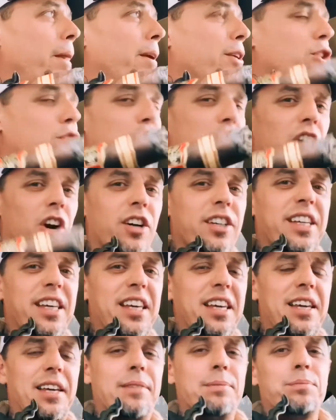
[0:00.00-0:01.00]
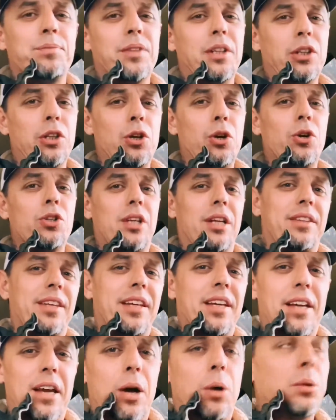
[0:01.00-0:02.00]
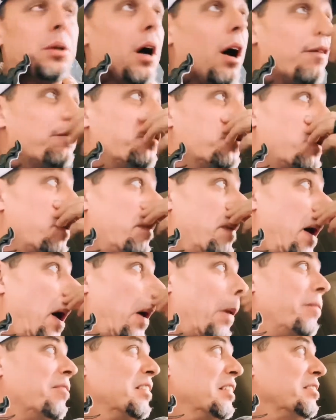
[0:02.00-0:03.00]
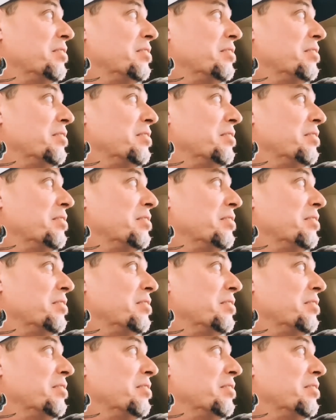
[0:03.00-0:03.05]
chunky and loose. I think it held on for about